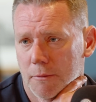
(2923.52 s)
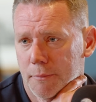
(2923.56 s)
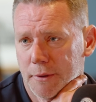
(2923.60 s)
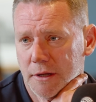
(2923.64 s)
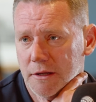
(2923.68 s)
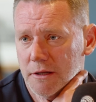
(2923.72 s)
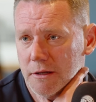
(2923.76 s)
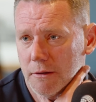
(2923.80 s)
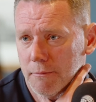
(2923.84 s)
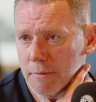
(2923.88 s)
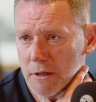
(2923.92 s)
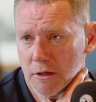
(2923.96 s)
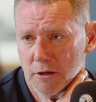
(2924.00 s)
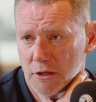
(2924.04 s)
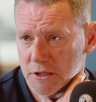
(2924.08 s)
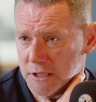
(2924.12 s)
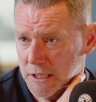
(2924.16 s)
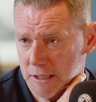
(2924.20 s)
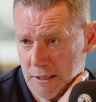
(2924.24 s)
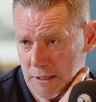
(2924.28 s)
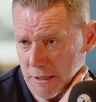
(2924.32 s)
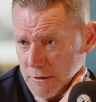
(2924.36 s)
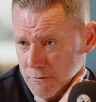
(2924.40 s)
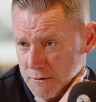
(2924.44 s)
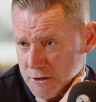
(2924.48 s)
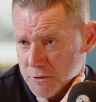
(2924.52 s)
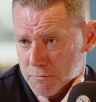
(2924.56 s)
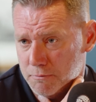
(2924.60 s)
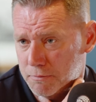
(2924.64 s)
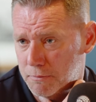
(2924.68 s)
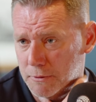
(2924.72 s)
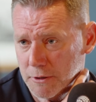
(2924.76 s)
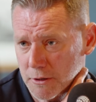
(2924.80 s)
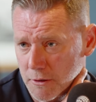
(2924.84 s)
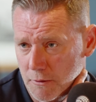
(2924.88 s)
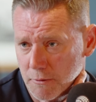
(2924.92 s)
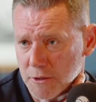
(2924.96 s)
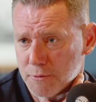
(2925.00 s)
opinion, because he was,
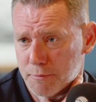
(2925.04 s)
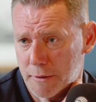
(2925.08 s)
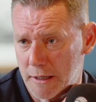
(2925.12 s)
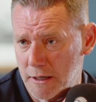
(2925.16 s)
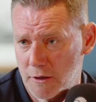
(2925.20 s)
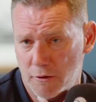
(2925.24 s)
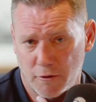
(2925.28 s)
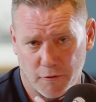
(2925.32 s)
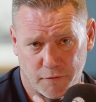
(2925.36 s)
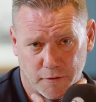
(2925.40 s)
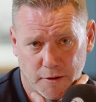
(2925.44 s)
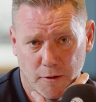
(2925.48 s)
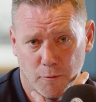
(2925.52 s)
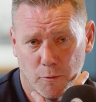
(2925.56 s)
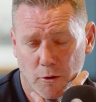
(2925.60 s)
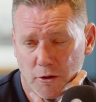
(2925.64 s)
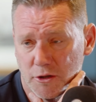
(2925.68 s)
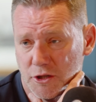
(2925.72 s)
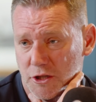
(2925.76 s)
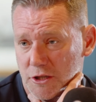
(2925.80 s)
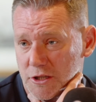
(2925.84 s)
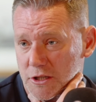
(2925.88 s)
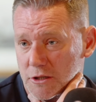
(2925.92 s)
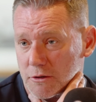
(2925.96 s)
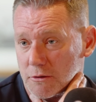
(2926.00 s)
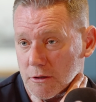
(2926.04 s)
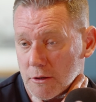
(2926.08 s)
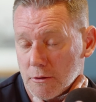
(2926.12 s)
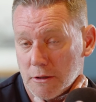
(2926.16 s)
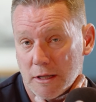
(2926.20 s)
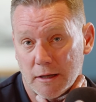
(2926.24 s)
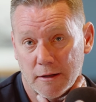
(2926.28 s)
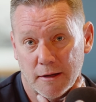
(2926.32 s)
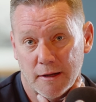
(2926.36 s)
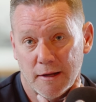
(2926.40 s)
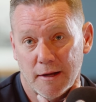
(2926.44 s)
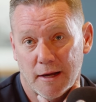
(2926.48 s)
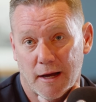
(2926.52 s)
he's big enough and he wants you to do
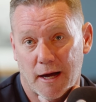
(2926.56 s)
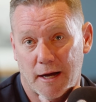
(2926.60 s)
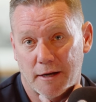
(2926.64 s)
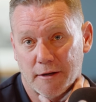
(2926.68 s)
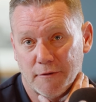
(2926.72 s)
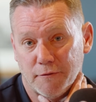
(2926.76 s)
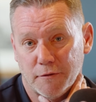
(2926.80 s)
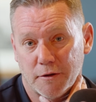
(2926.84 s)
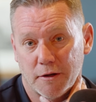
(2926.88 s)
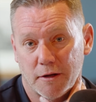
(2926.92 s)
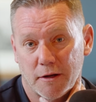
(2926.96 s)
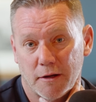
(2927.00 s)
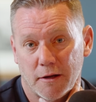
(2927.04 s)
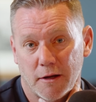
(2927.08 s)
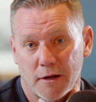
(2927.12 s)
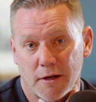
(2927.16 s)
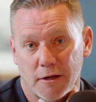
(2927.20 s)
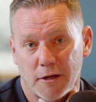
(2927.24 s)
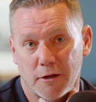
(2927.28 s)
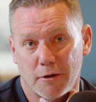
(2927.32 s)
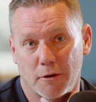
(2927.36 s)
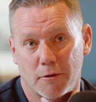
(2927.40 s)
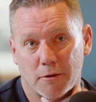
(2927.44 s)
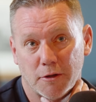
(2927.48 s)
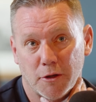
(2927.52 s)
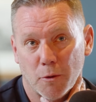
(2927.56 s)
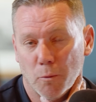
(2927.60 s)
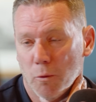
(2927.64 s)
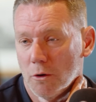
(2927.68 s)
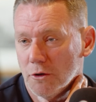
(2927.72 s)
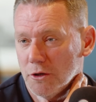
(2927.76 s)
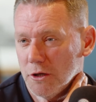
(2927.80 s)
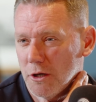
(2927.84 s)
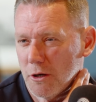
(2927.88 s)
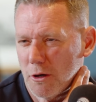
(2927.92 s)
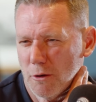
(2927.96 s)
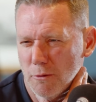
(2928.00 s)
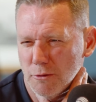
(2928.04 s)
that. And if you and you
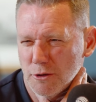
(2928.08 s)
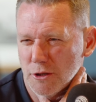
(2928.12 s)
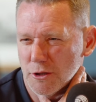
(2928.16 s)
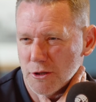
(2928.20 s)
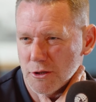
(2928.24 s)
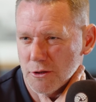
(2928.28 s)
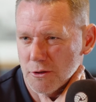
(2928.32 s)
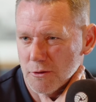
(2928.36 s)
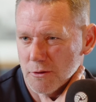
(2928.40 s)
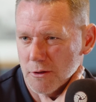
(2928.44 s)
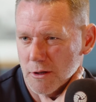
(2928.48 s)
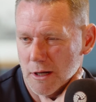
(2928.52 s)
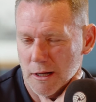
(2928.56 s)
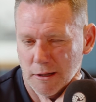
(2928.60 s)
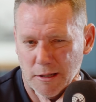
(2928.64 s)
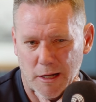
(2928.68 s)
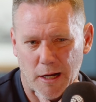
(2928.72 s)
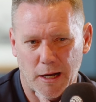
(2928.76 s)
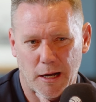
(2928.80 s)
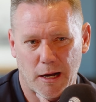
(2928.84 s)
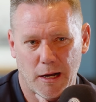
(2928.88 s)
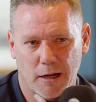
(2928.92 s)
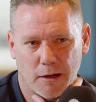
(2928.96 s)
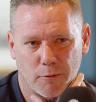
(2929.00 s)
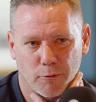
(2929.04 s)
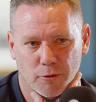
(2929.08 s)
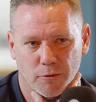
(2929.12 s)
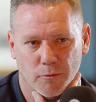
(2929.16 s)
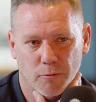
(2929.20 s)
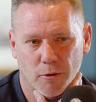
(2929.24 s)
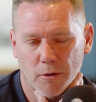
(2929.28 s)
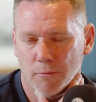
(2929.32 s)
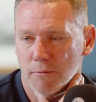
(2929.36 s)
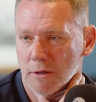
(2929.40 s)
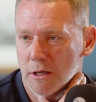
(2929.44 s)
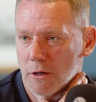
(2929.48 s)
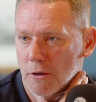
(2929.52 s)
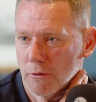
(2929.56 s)
want your coaches to do that, I wouldn't
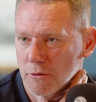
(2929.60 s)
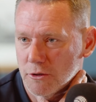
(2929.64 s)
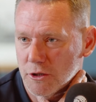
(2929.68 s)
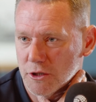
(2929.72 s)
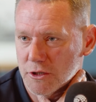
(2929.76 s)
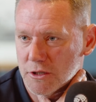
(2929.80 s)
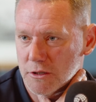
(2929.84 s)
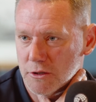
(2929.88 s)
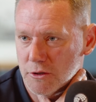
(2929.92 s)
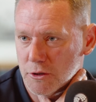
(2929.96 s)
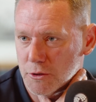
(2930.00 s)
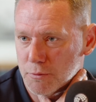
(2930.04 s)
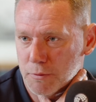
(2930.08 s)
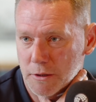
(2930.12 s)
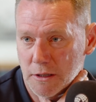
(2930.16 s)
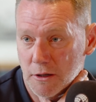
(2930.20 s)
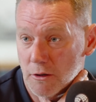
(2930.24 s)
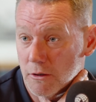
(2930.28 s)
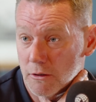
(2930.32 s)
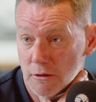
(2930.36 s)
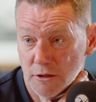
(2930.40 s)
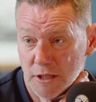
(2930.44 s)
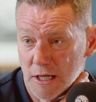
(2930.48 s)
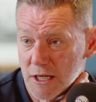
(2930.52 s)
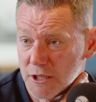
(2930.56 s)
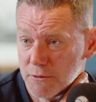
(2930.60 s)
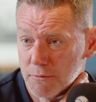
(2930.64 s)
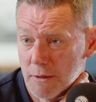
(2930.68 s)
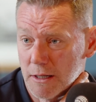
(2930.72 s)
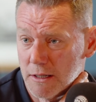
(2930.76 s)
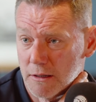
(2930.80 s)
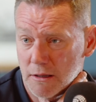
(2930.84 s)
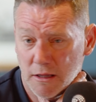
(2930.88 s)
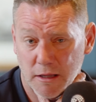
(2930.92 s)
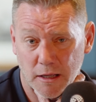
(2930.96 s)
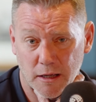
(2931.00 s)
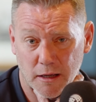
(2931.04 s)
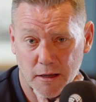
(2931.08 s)
want my coaches to just be all yes men
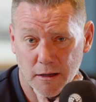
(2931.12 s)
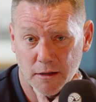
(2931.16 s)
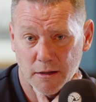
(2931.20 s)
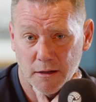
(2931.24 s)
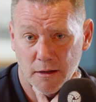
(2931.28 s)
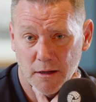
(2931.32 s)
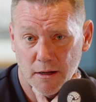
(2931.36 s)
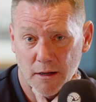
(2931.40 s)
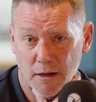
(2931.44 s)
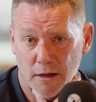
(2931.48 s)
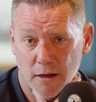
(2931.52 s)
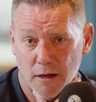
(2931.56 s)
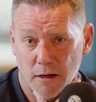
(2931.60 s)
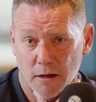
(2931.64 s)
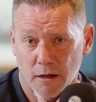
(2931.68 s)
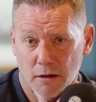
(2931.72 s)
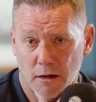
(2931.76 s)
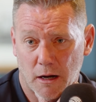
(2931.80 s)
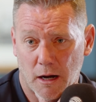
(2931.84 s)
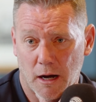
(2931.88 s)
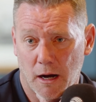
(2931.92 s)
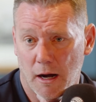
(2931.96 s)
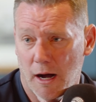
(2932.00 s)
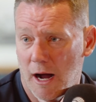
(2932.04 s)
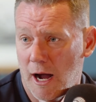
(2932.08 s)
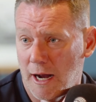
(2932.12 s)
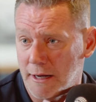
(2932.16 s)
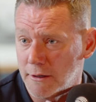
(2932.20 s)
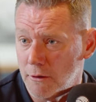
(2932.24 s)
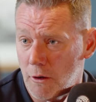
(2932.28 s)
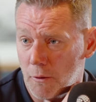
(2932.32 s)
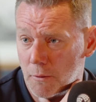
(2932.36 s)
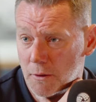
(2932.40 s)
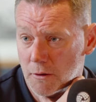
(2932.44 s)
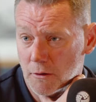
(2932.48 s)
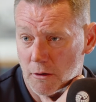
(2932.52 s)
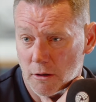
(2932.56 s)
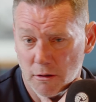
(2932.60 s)
and thinking I
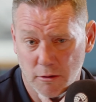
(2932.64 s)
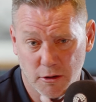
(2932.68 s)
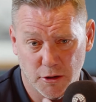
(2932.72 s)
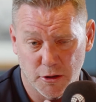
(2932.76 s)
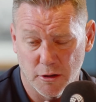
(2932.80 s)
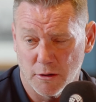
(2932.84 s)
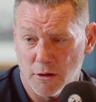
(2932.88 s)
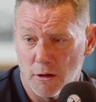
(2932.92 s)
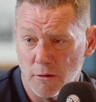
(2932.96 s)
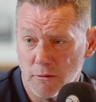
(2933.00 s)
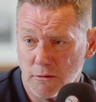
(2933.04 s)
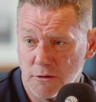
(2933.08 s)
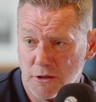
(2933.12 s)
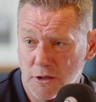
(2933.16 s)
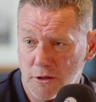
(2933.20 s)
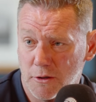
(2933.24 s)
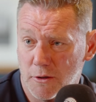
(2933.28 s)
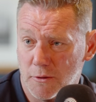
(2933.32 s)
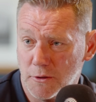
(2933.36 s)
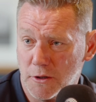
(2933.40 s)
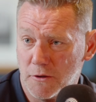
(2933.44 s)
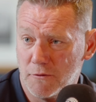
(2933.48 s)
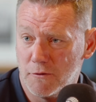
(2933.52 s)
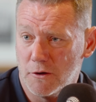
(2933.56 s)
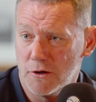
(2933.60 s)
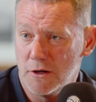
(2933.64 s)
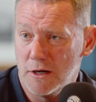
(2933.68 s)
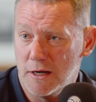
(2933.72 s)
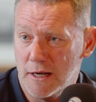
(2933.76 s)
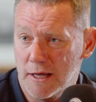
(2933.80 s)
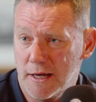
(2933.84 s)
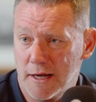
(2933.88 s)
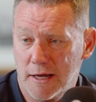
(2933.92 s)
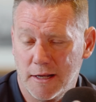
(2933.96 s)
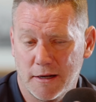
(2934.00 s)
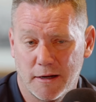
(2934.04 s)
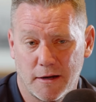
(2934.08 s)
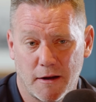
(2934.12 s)
know it all, because I don't. You've got to
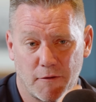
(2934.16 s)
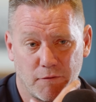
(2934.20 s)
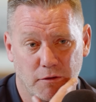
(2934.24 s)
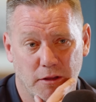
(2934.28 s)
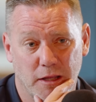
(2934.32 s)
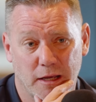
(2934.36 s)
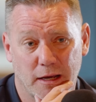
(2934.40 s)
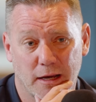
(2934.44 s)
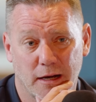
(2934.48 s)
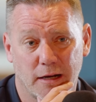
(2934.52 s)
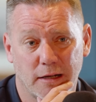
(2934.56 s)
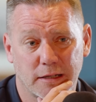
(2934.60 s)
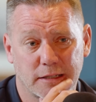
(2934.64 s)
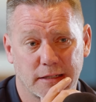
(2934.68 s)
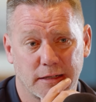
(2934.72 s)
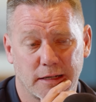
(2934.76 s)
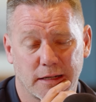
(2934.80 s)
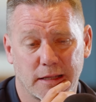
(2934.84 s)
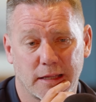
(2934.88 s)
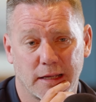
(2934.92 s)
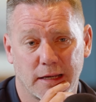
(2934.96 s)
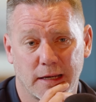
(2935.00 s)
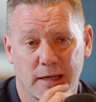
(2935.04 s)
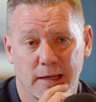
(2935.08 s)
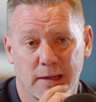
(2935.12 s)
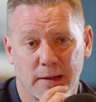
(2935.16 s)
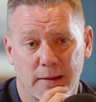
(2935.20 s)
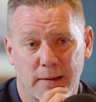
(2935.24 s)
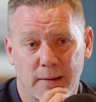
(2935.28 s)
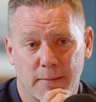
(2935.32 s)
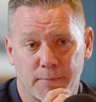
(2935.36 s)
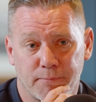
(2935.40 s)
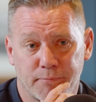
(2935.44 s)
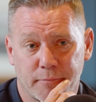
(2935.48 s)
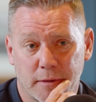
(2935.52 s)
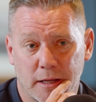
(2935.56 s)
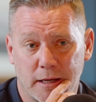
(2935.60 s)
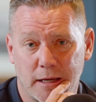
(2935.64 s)
learn and everything else. And I think
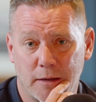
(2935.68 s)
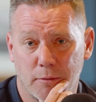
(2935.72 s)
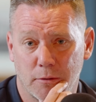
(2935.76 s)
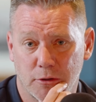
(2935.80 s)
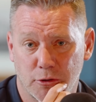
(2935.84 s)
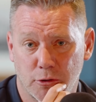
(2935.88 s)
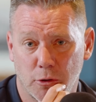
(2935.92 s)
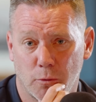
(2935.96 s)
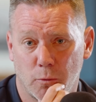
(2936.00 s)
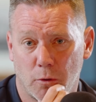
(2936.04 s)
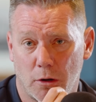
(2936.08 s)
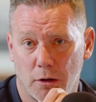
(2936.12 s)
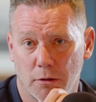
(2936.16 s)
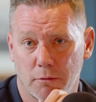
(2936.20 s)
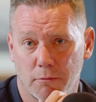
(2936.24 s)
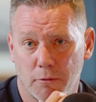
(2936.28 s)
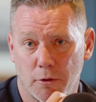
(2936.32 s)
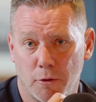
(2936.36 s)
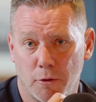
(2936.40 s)
he was the one